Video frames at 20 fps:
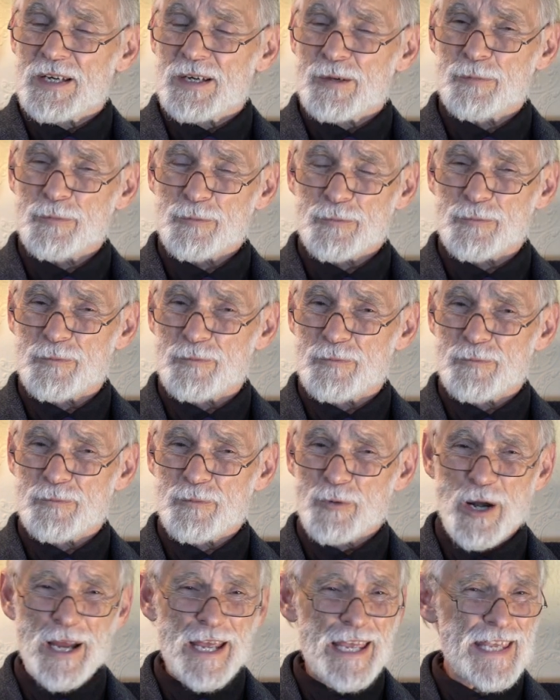
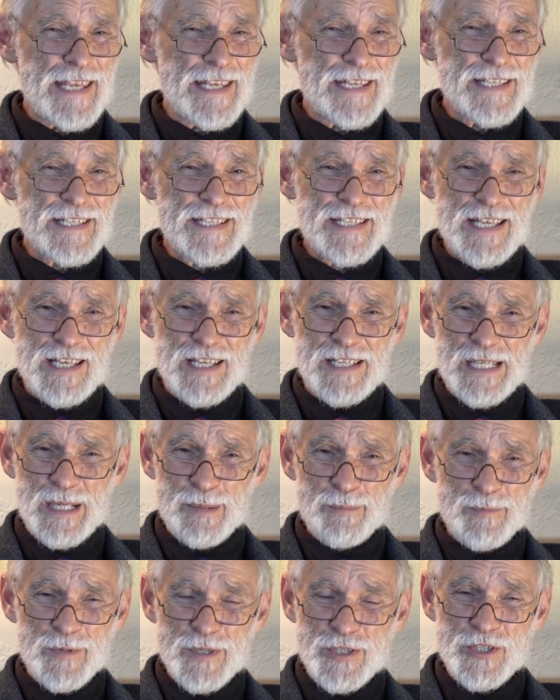Phrase
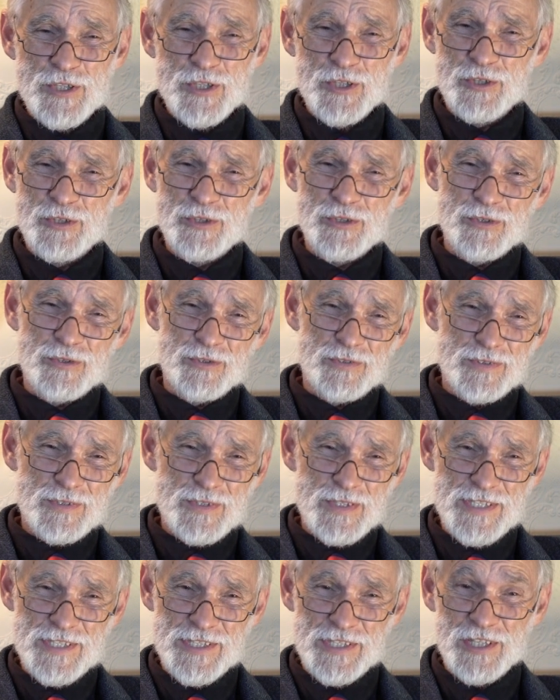number 2,
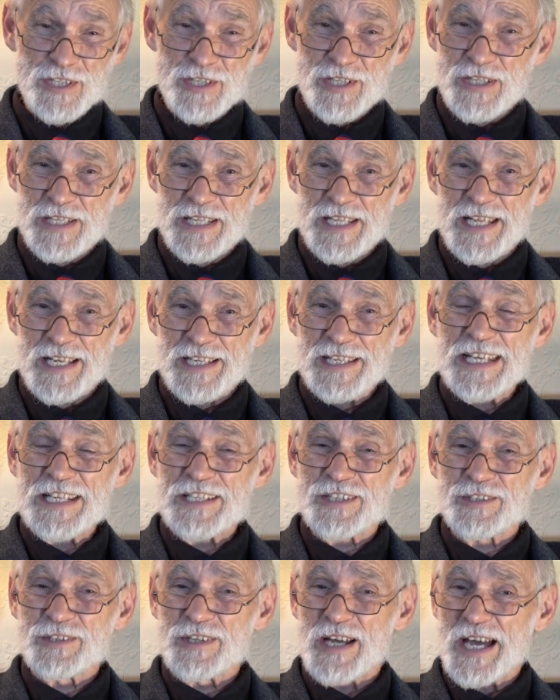still in the
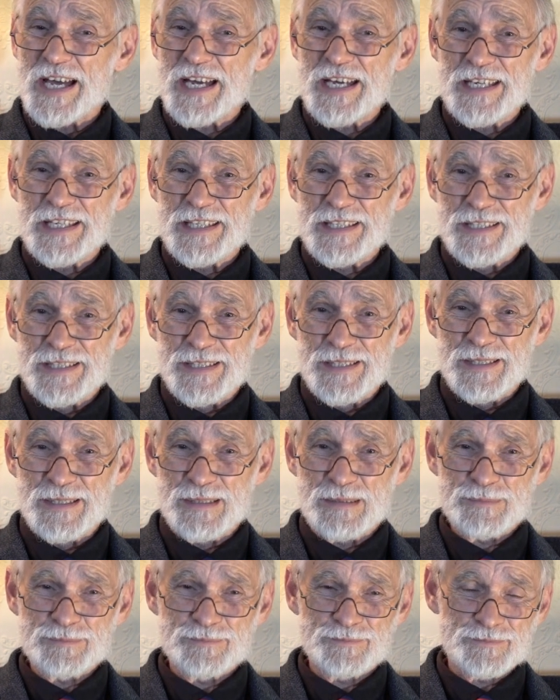letter
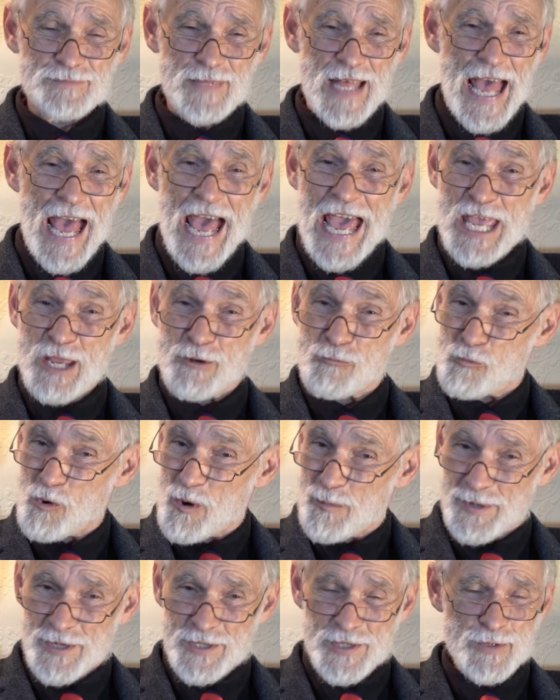a
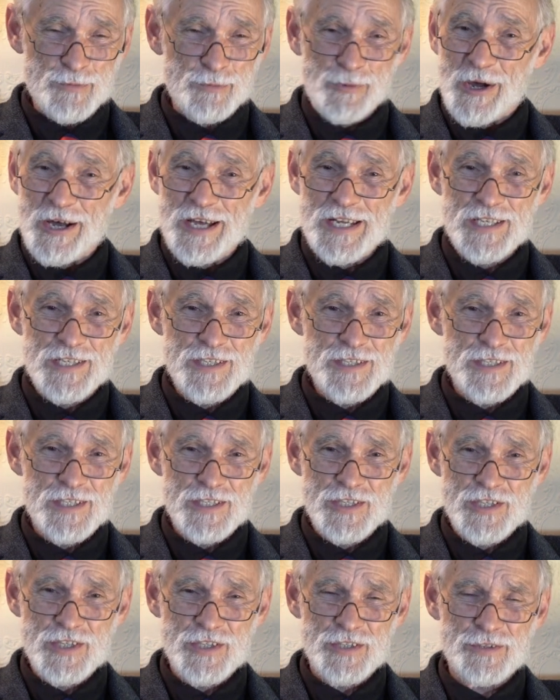woman's right to
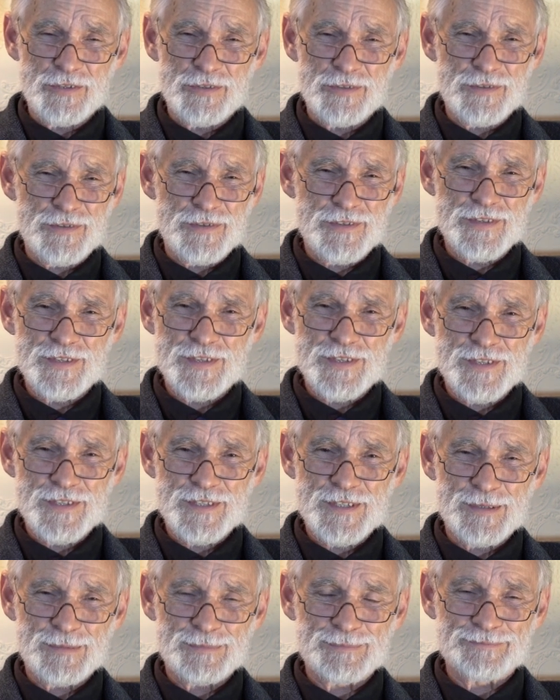
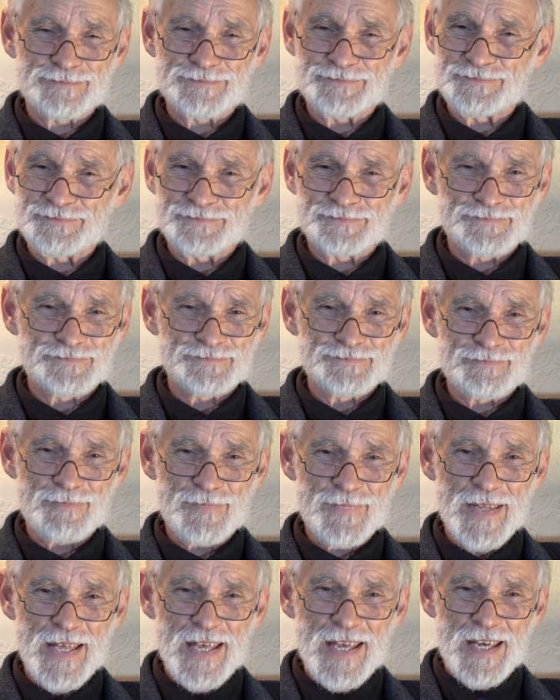choose.
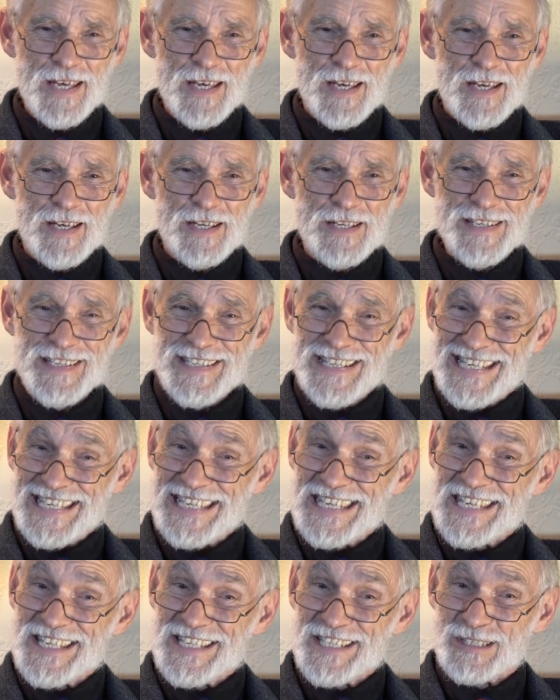
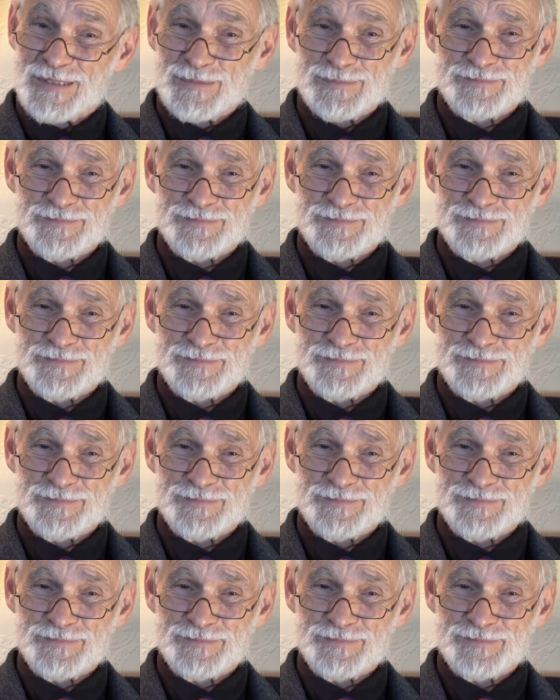Indeed,